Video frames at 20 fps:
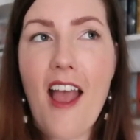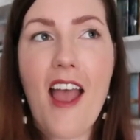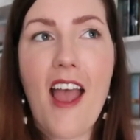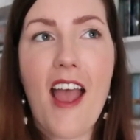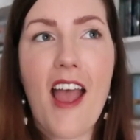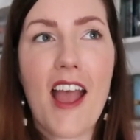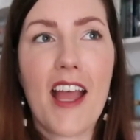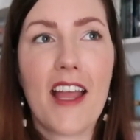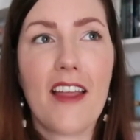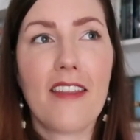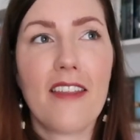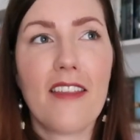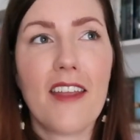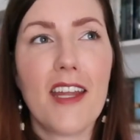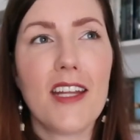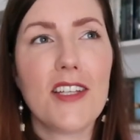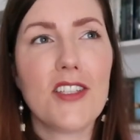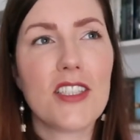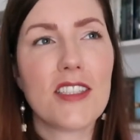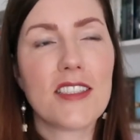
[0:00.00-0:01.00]
And
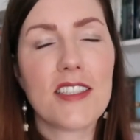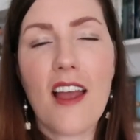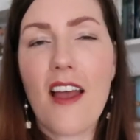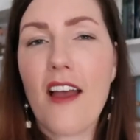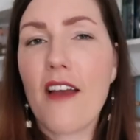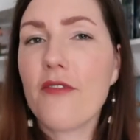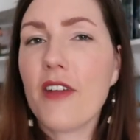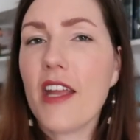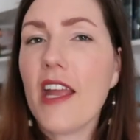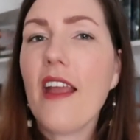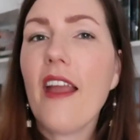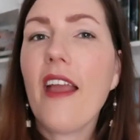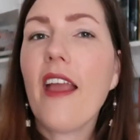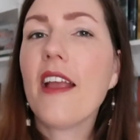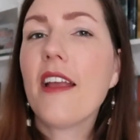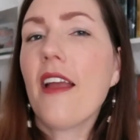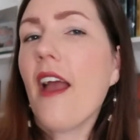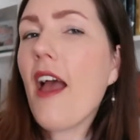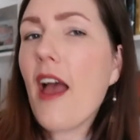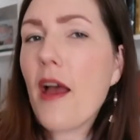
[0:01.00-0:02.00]
they just have
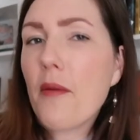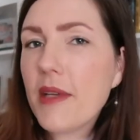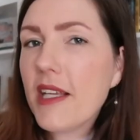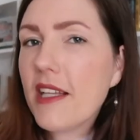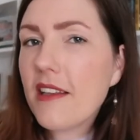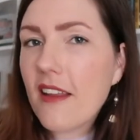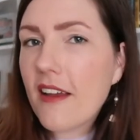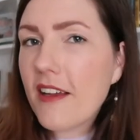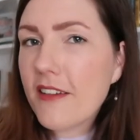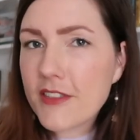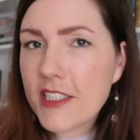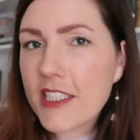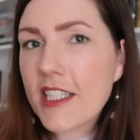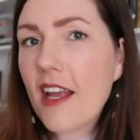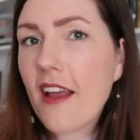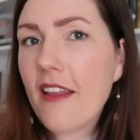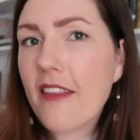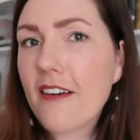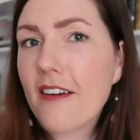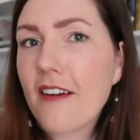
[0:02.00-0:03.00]
a happy life
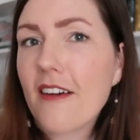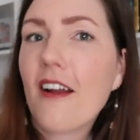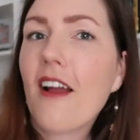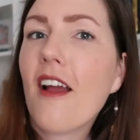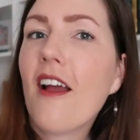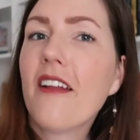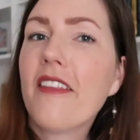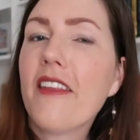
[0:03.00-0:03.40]
together.